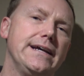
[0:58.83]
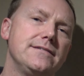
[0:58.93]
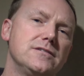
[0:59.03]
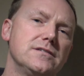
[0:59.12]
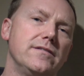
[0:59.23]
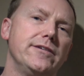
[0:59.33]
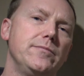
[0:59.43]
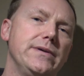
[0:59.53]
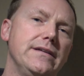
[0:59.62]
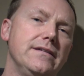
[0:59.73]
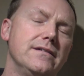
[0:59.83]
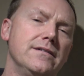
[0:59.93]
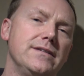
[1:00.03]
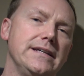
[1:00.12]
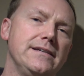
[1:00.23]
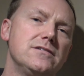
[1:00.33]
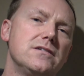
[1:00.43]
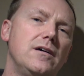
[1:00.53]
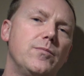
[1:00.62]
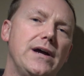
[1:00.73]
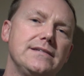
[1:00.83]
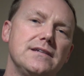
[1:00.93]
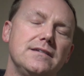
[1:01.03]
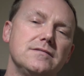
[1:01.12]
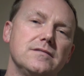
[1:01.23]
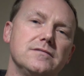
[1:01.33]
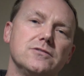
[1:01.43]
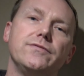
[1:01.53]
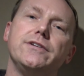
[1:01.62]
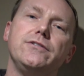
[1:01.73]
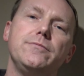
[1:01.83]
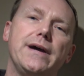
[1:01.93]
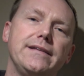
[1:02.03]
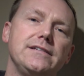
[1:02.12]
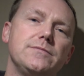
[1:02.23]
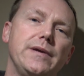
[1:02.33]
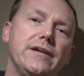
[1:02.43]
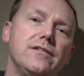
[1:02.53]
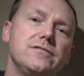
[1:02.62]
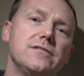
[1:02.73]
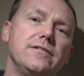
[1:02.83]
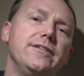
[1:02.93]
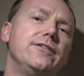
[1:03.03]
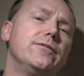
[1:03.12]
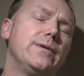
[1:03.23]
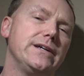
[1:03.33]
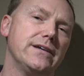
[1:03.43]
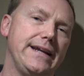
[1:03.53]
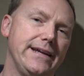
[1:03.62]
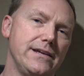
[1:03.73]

guys just a little bit of the install process. So if you do buy these speakers, you know what you're getting